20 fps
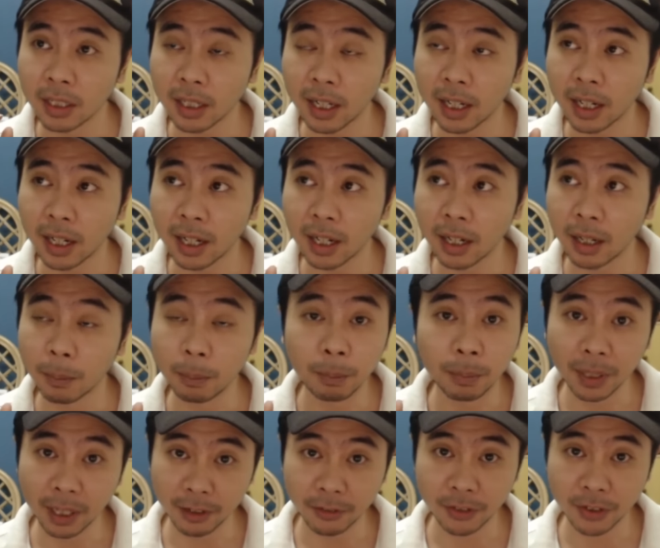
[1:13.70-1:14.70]

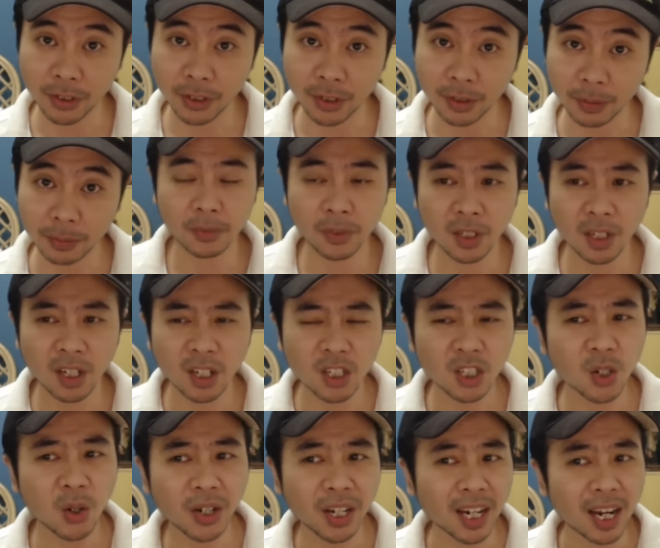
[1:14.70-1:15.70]
buffs.
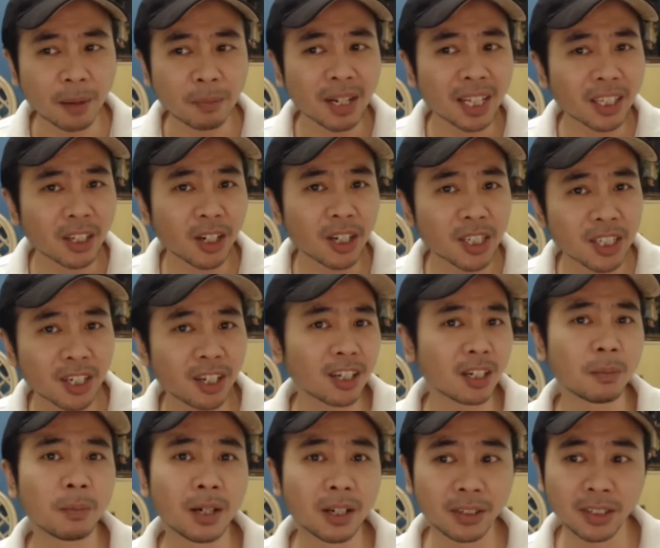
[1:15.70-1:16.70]
So okay, I'm not gonna talk
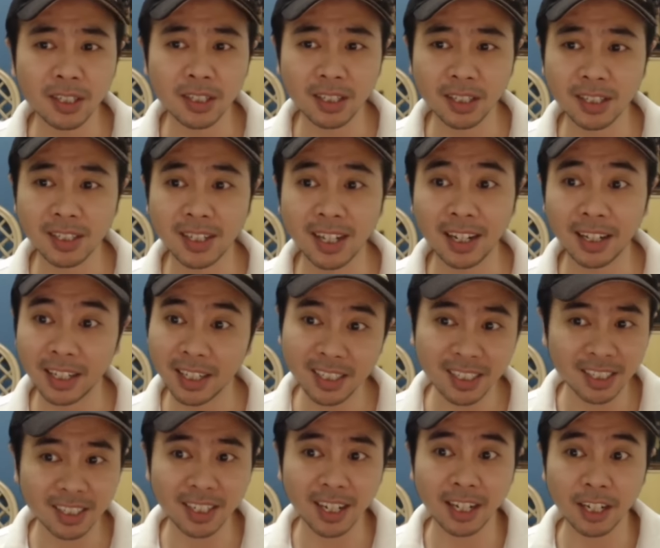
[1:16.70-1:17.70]
about his design. His
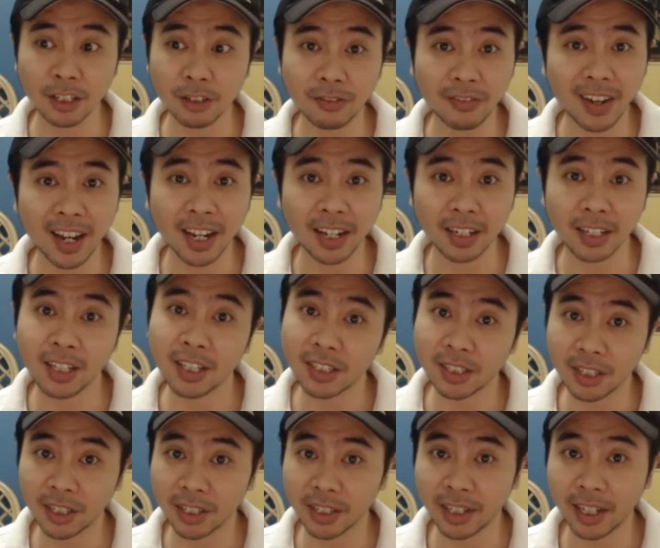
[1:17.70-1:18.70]
design is fine. He's
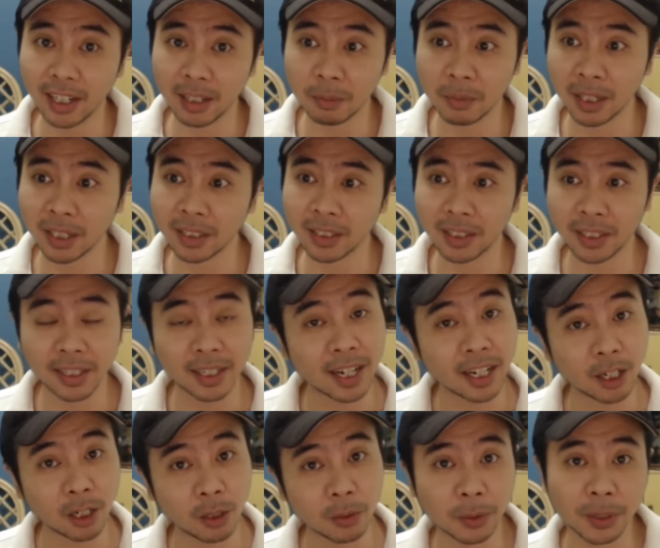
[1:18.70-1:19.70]
Earth Elemental and
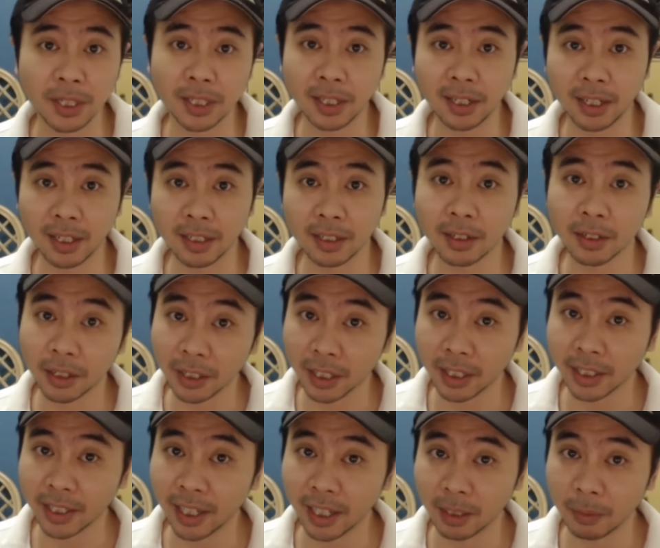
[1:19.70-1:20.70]
I always like
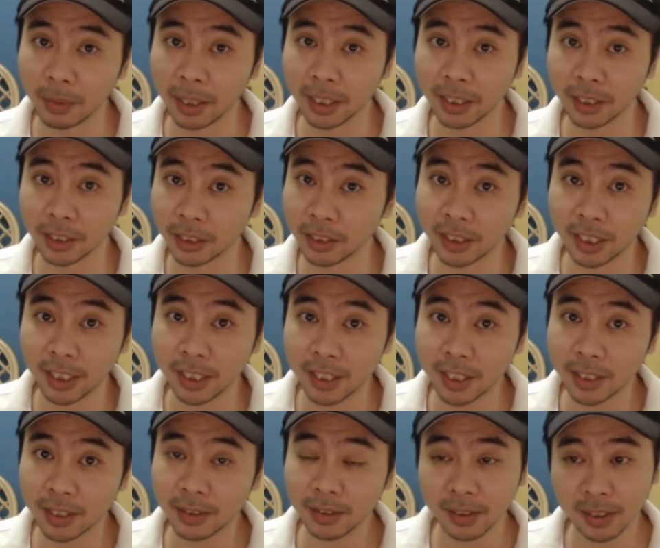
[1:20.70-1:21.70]
Earth Elemental
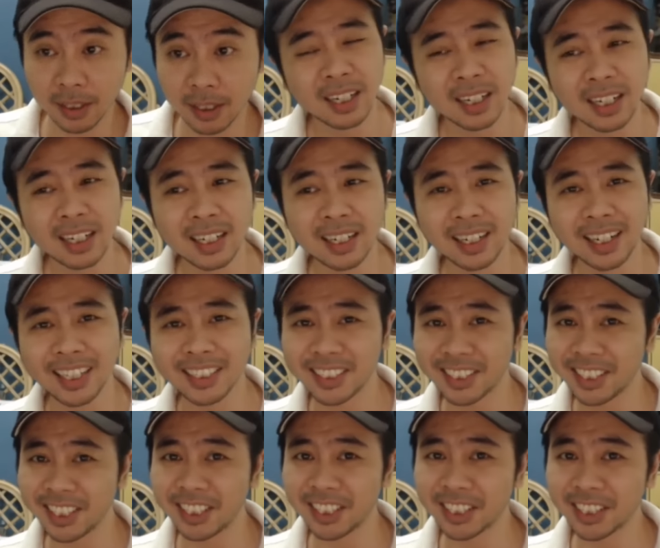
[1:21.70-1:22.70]
units. His
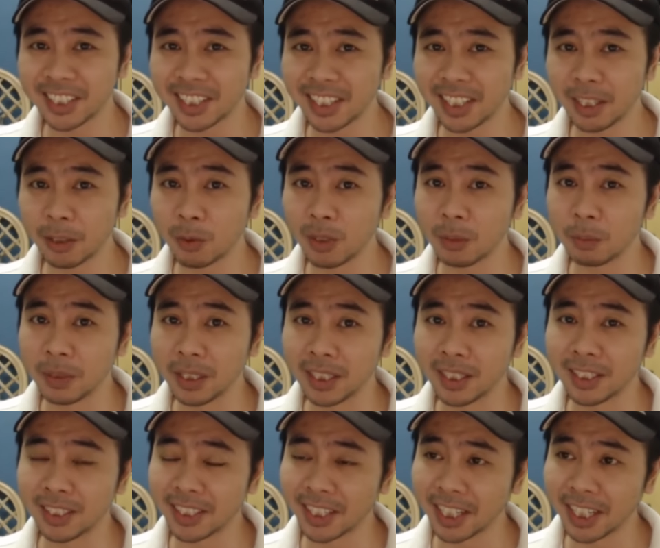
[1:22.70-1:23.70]
leader skill will be the
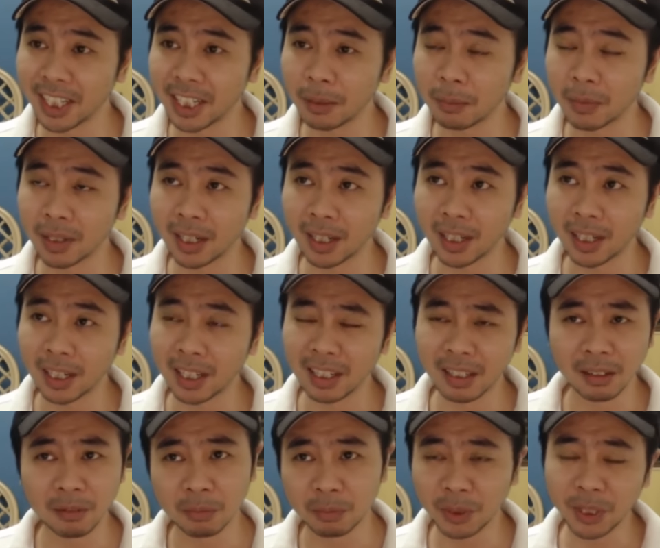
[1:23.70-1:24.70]
same,
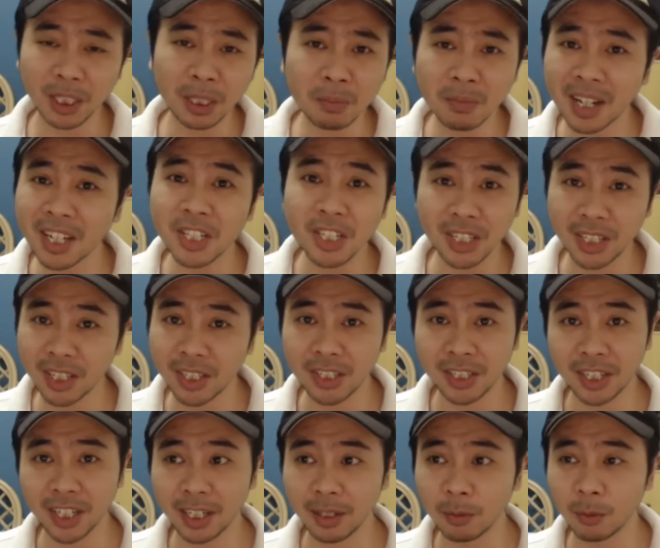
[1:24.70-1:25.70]
pretty much the
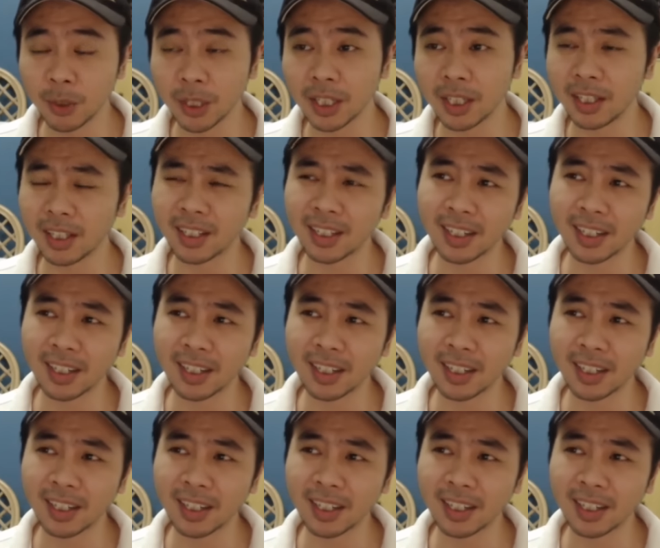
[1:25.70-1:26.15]
same with